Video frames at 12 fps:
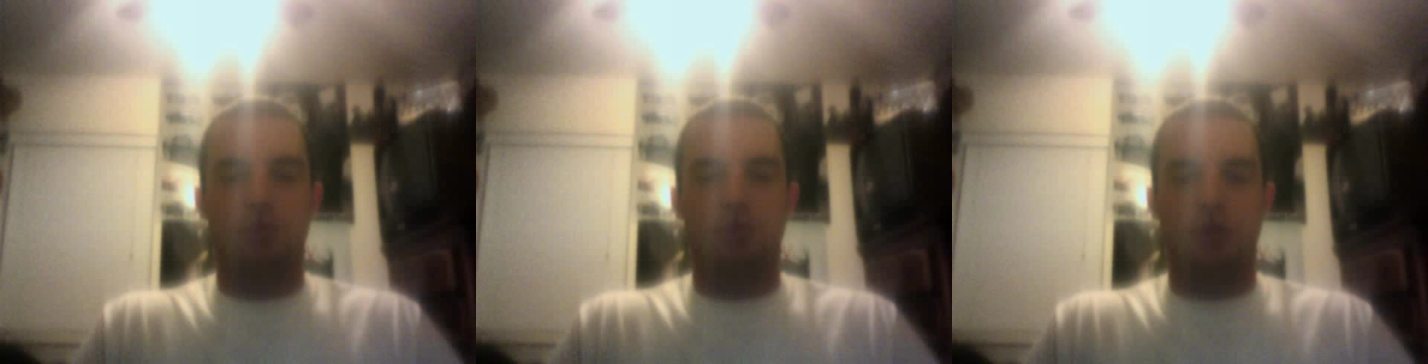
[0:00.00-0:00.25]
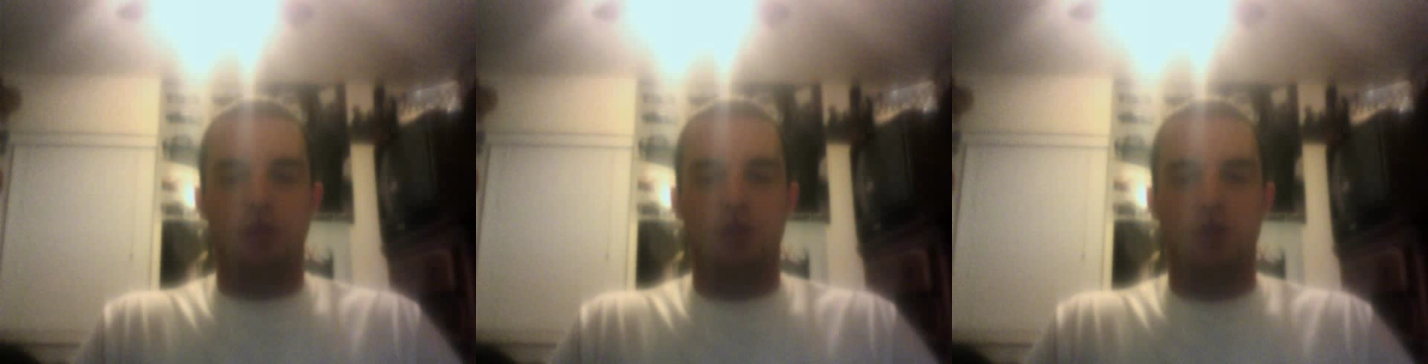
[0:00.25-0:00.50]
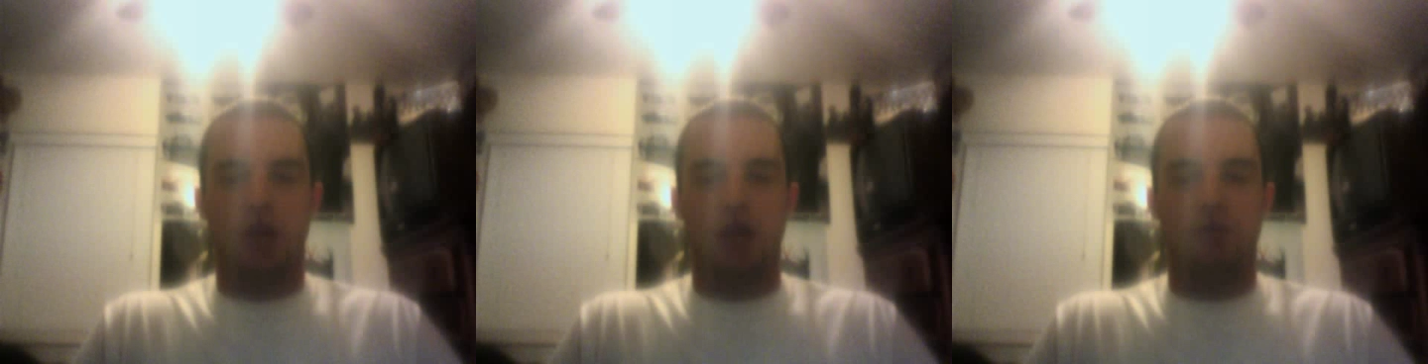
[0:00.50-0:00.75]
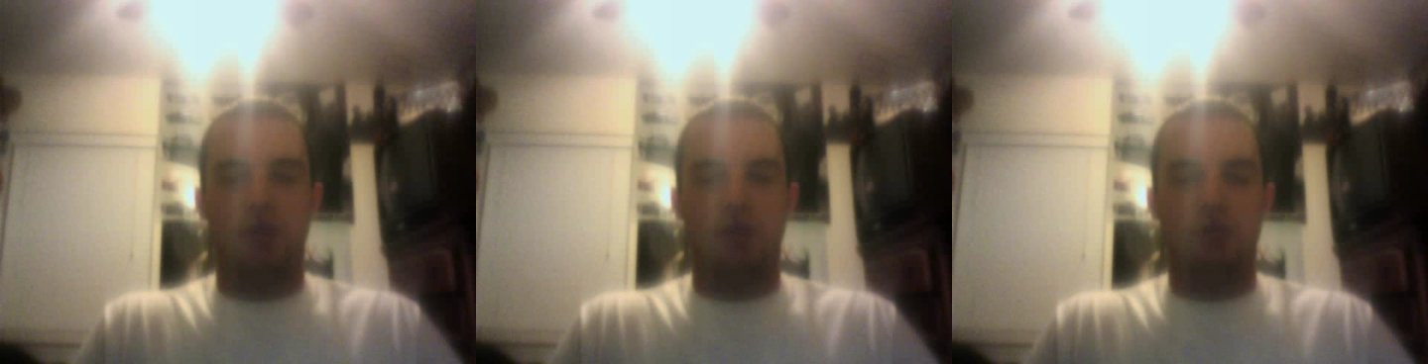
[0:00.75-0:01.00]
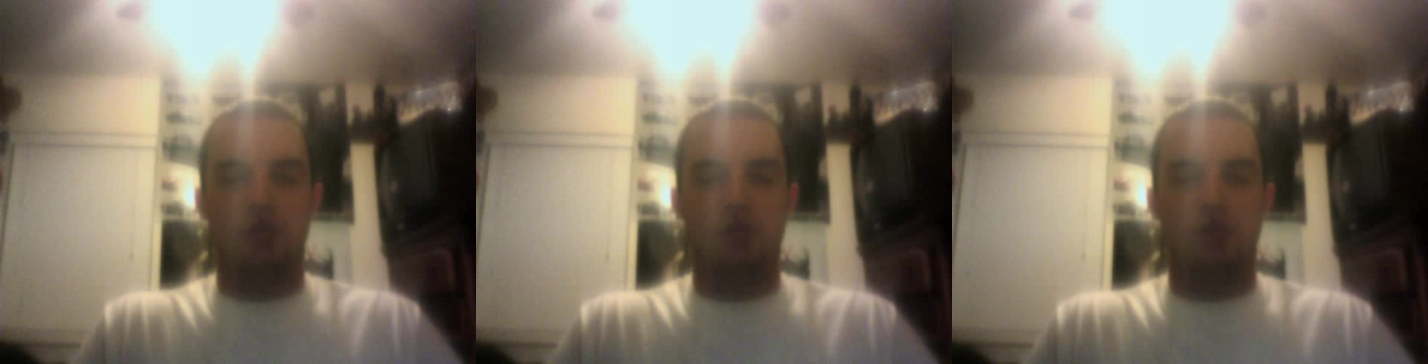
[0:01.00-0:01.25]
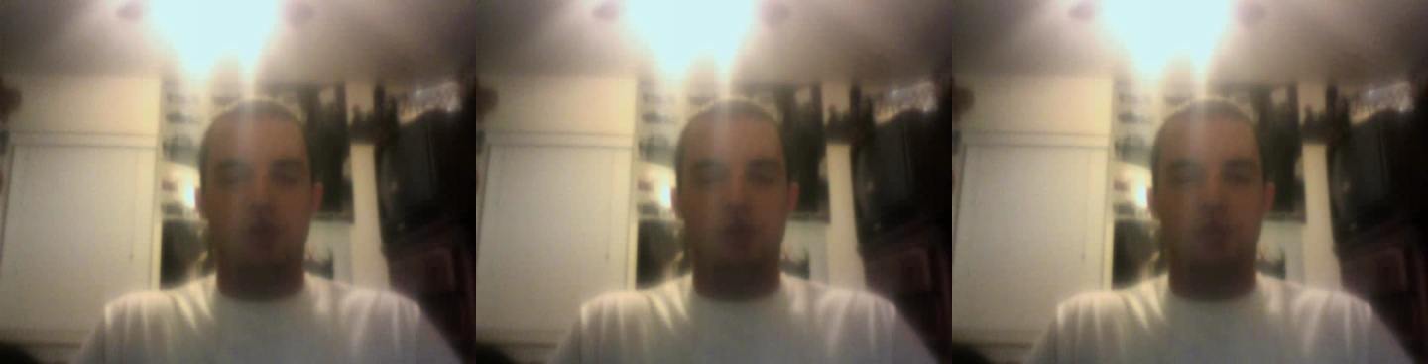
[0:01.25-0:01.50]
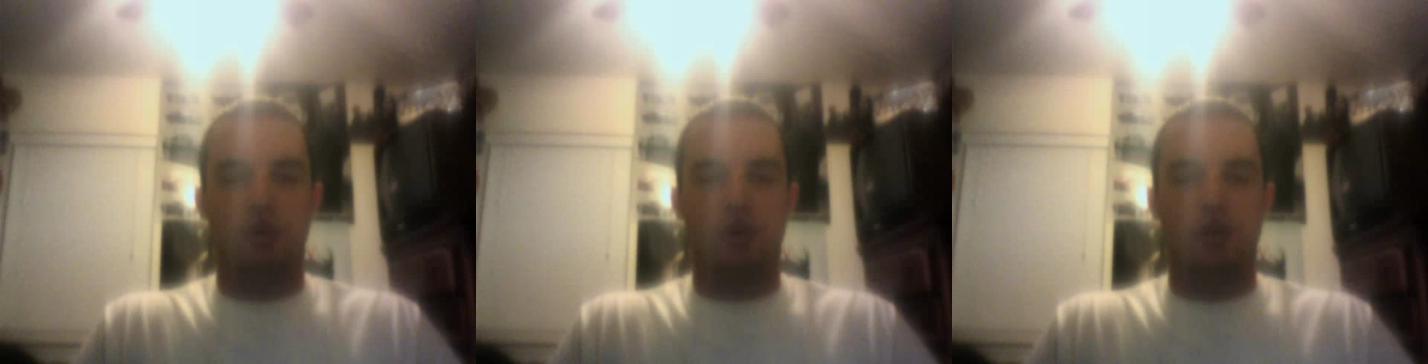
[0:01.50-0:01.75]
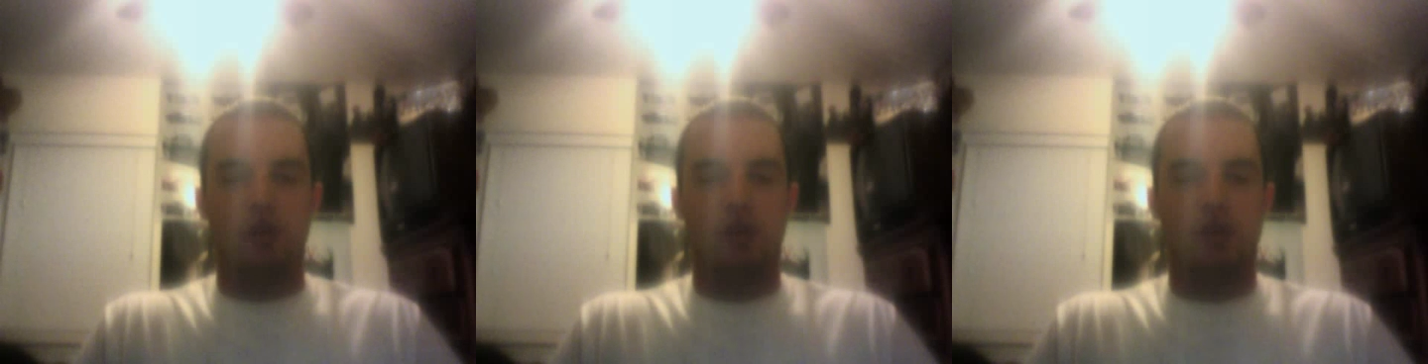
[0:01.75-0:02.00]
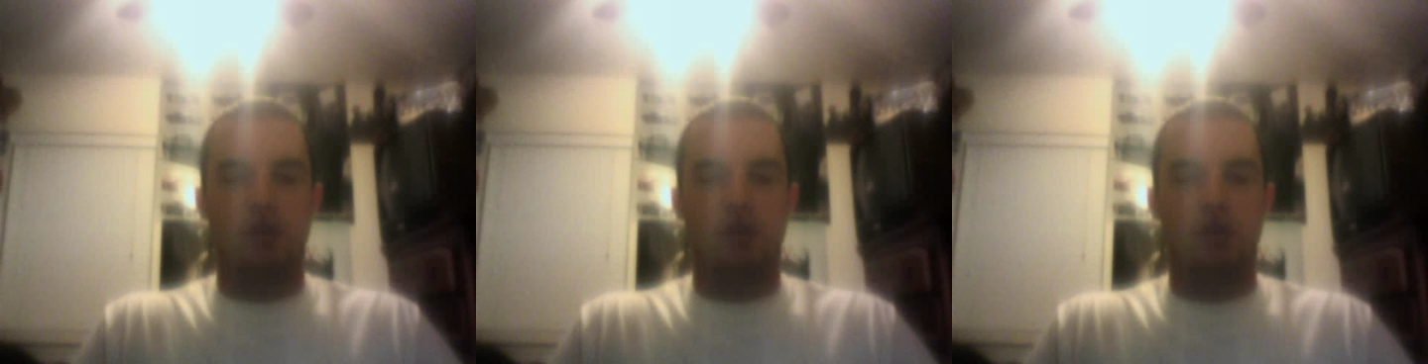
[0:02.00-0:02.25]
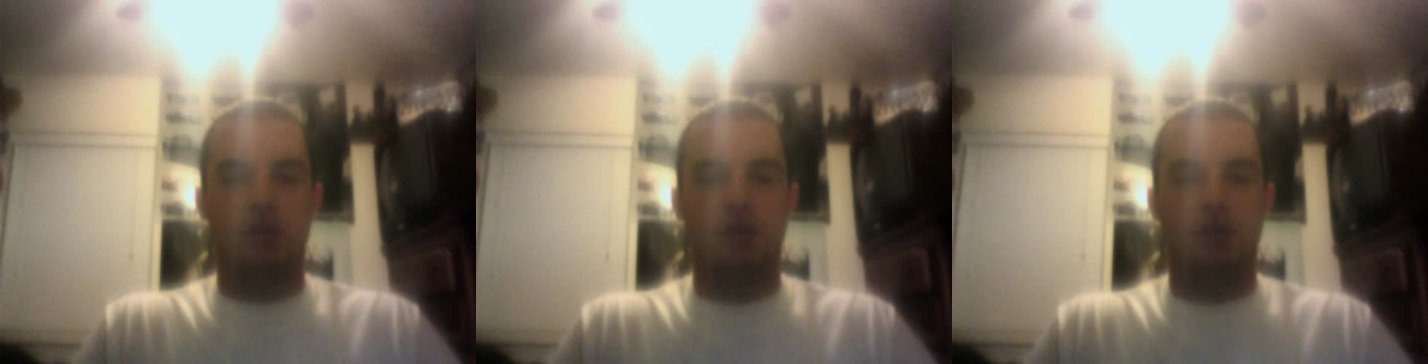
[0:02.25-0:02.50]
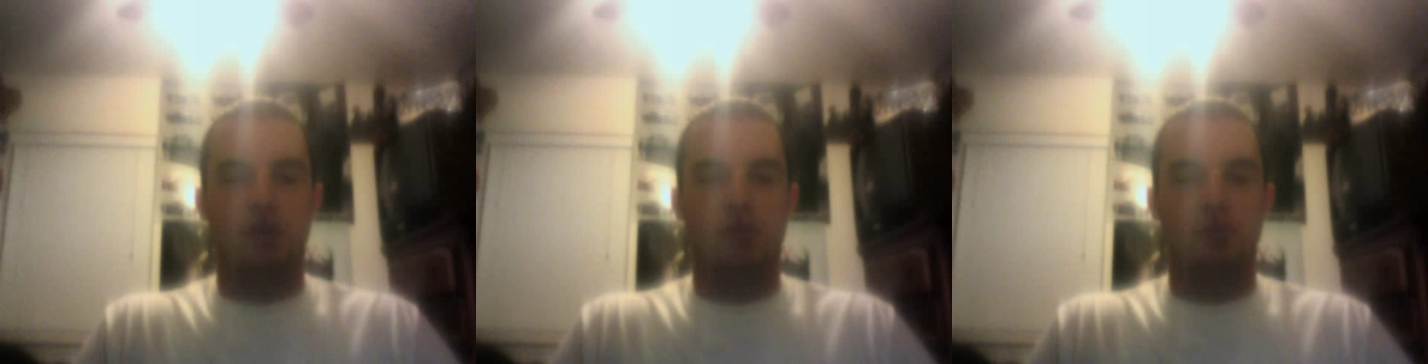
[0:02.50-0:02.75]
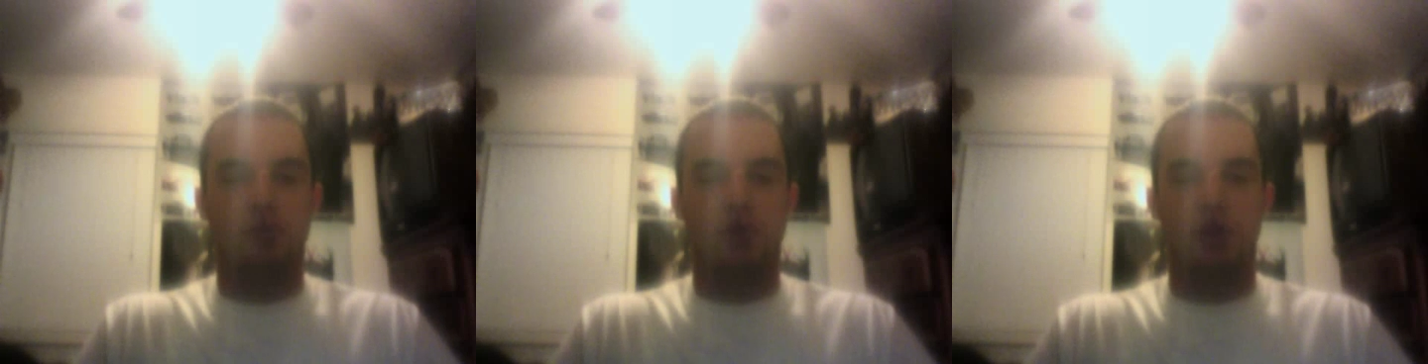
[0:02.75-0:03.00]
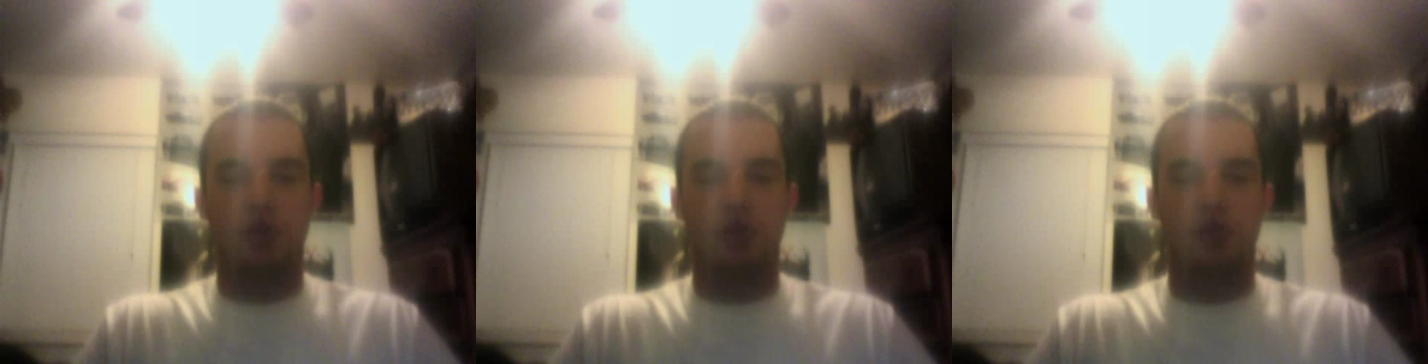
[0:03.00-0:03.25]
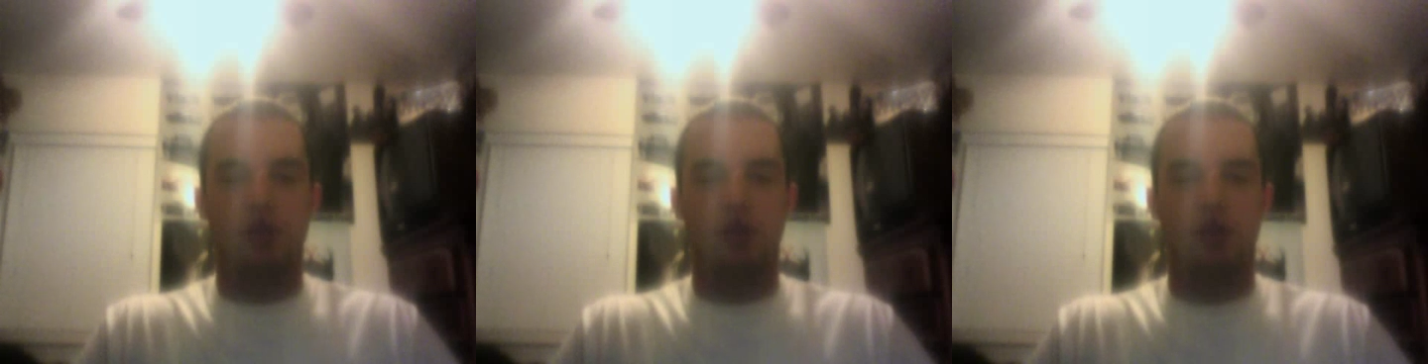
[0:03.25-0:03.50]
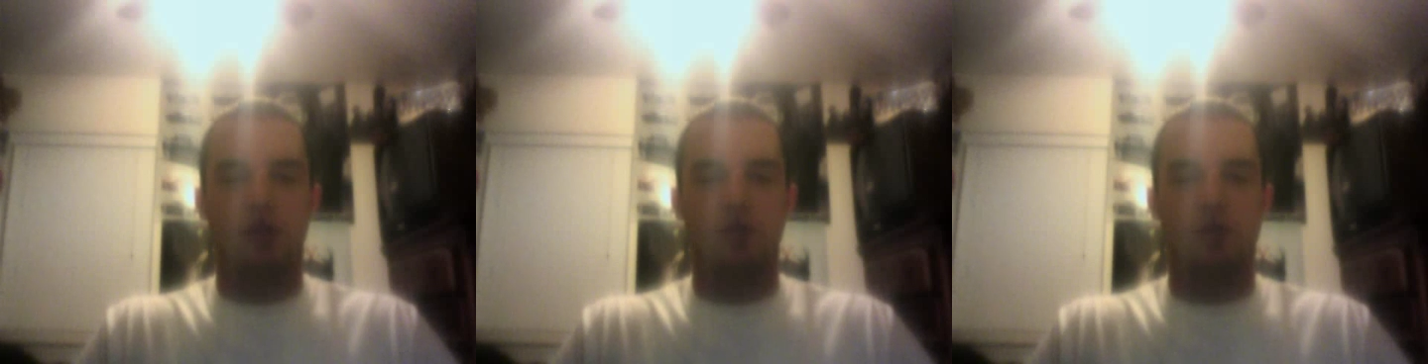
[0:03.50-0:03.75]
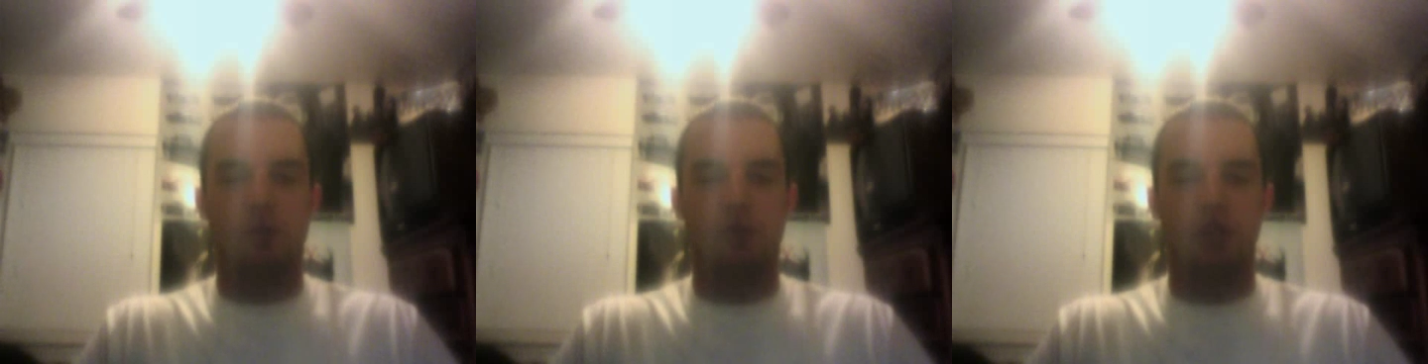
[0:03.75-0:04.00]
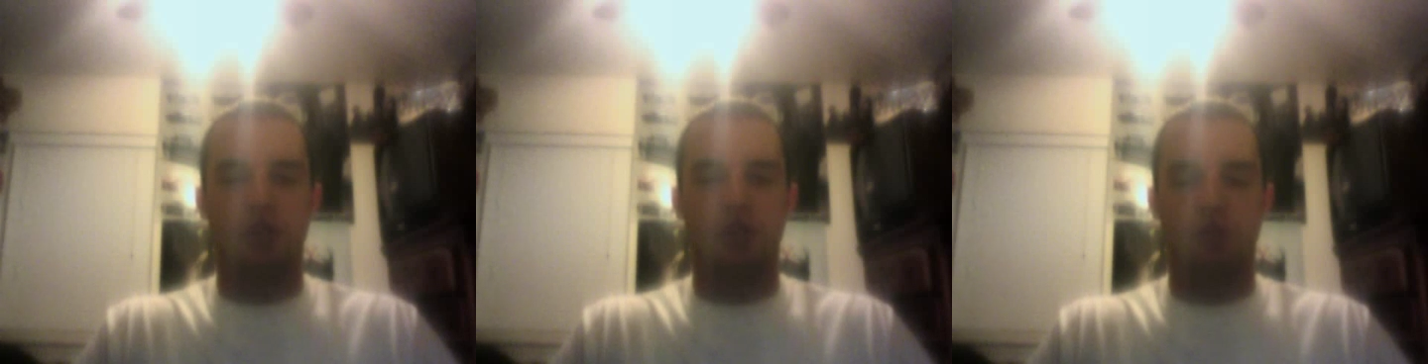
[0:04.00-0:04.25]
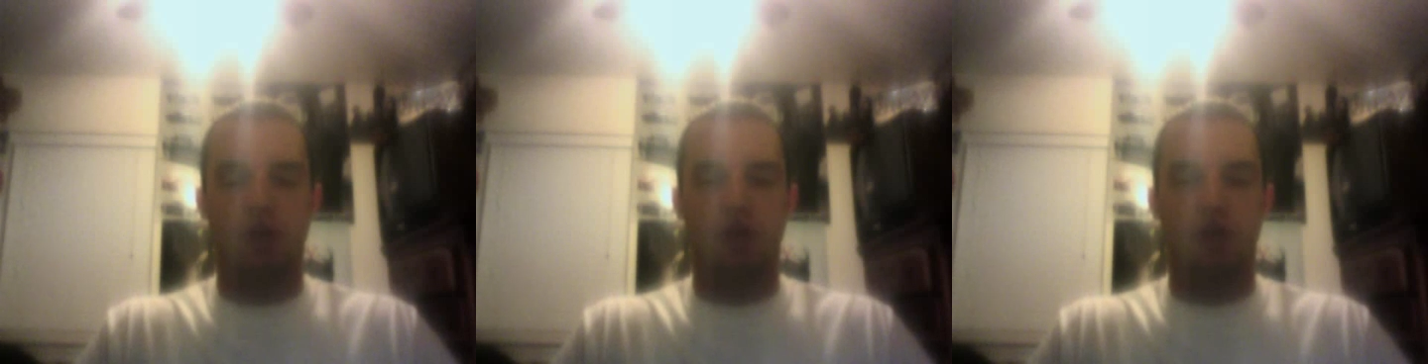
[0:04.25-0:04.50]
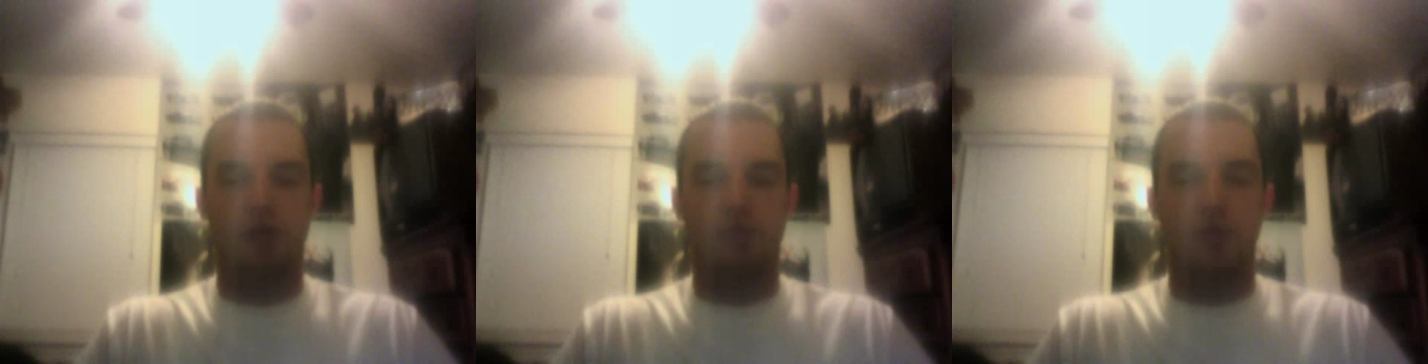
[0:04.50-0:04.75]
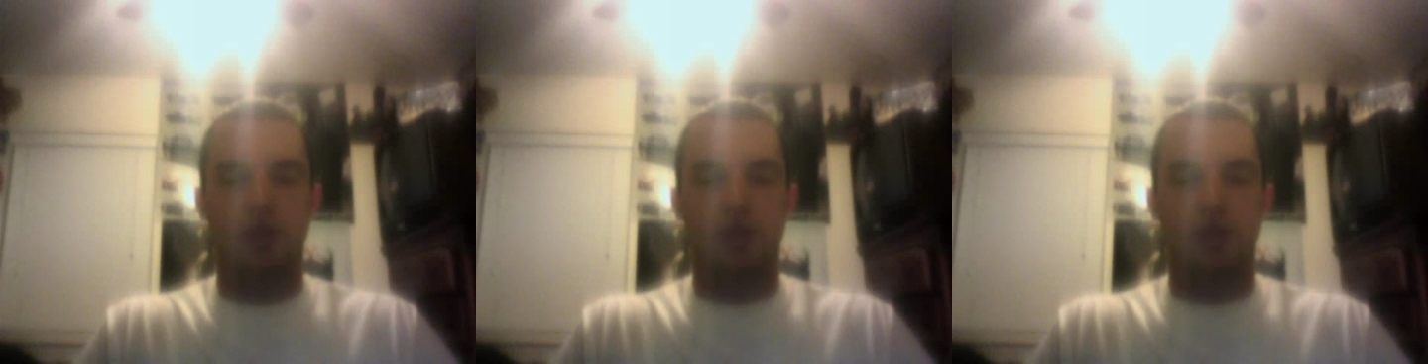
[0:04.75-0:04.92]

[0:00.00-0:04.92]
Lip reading: supporting the draft and the majority party, the Muslim Brotherhood.